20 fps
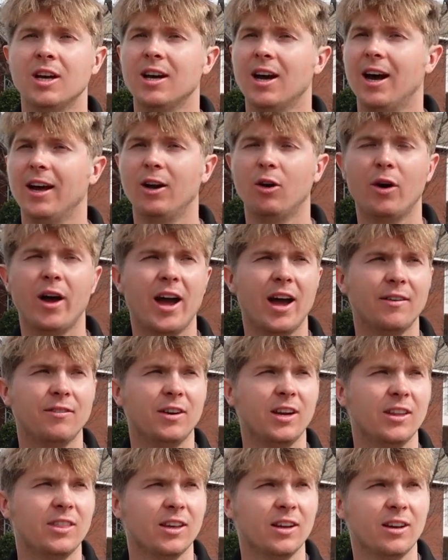I don't have
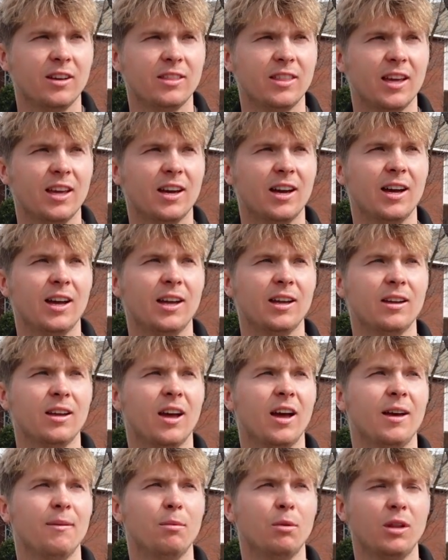anything like that.
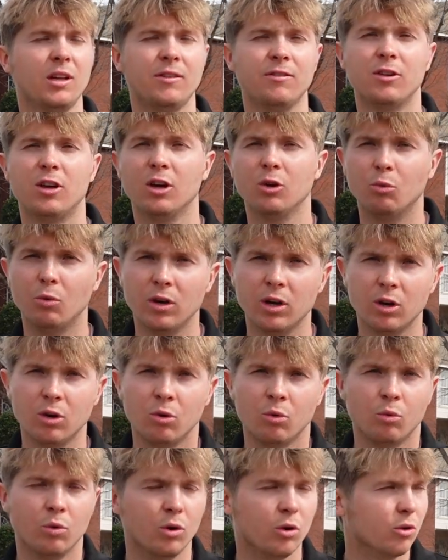I believe goodwill
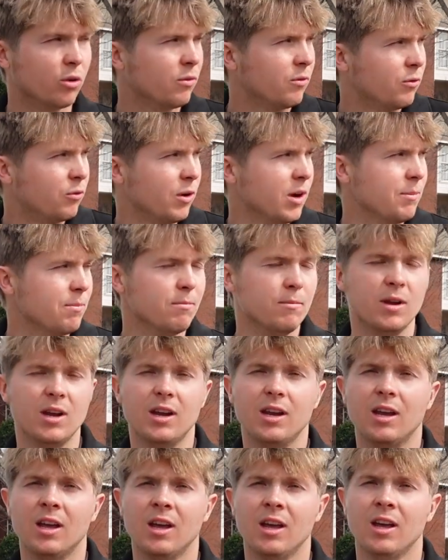will reap
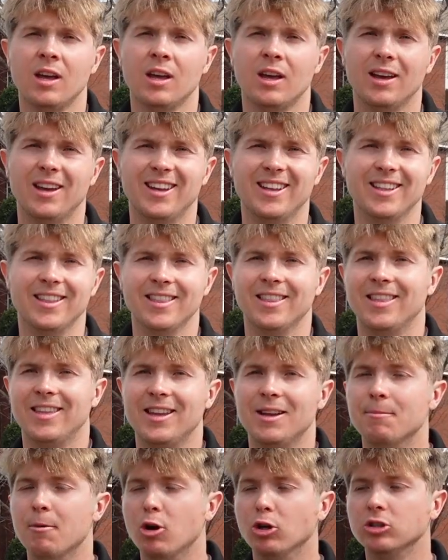me in
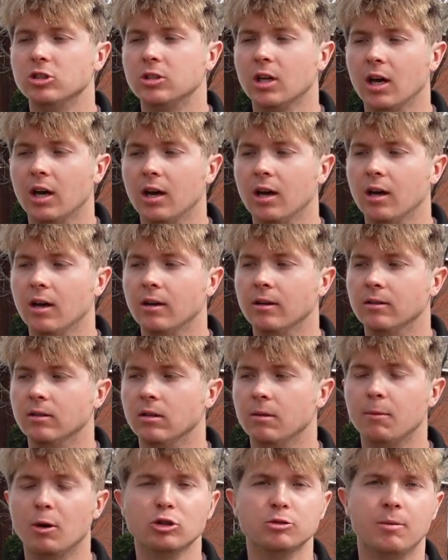the most
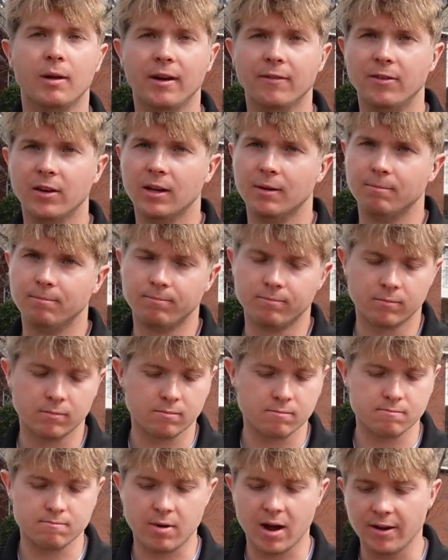benefit
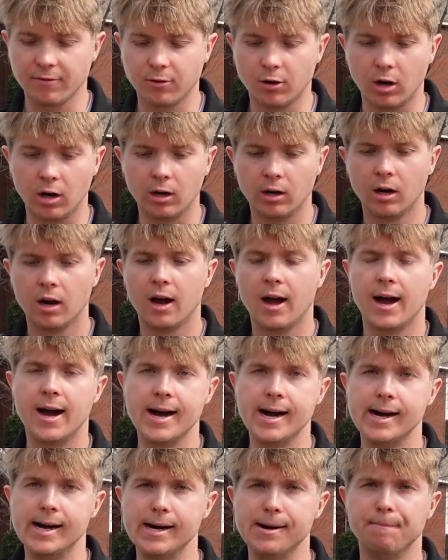by far.
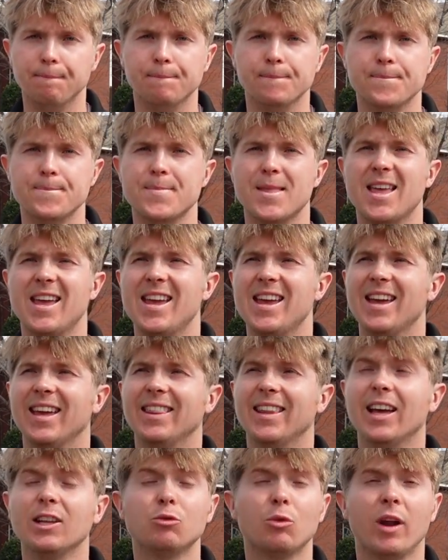
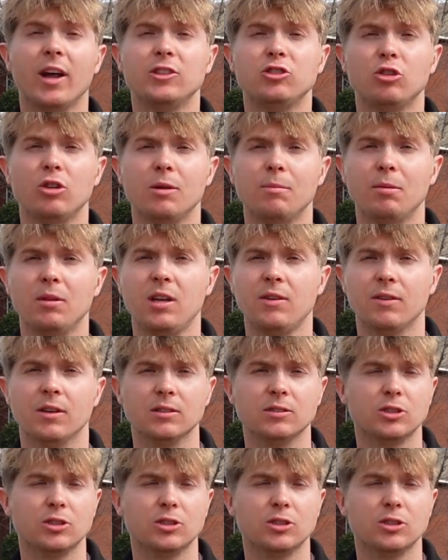And that's what I truly believe in.